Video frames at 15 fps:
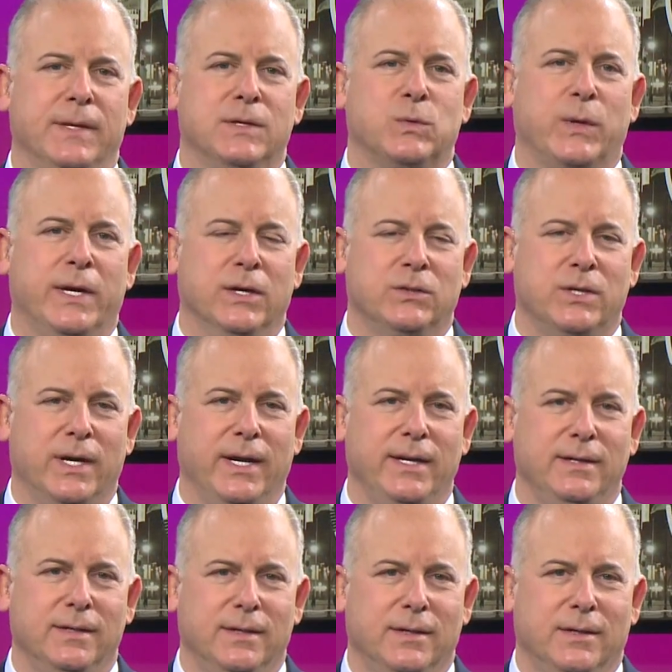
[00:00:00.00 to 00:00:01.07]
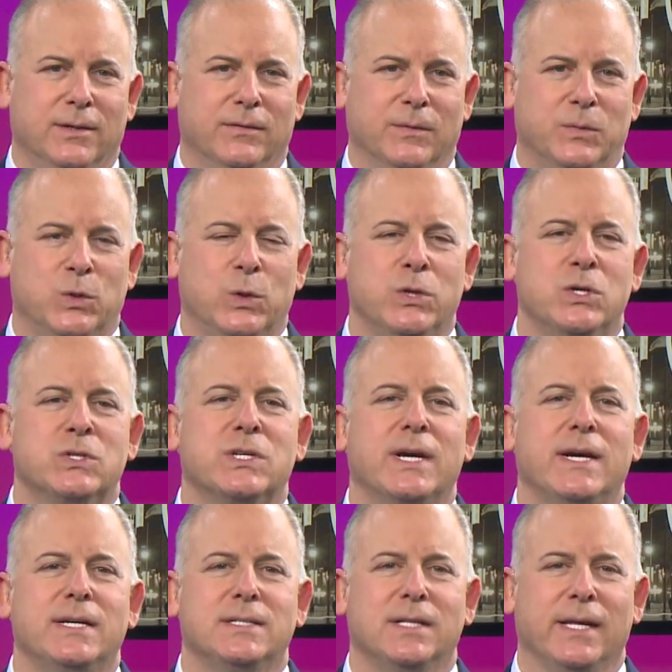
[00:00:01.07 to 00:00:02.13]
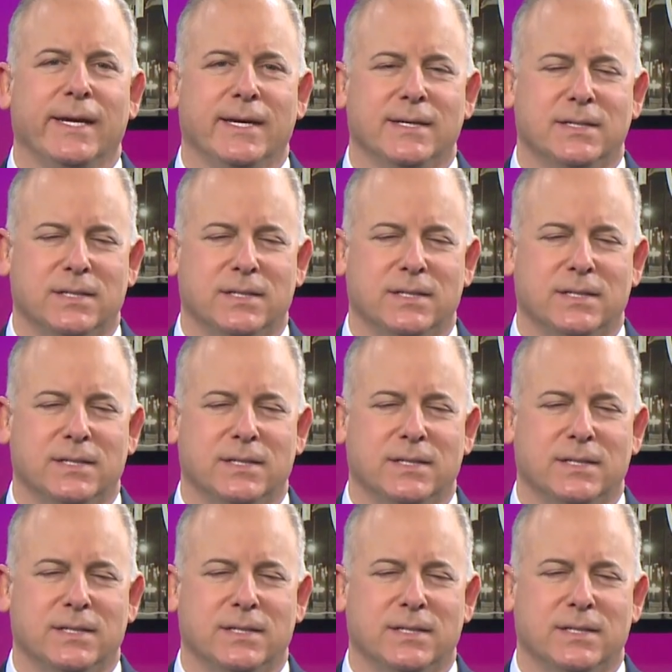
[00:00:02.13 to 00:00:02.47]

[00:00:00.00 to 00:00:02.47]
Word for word: As we hear tonight from Two on Your Side's Leanne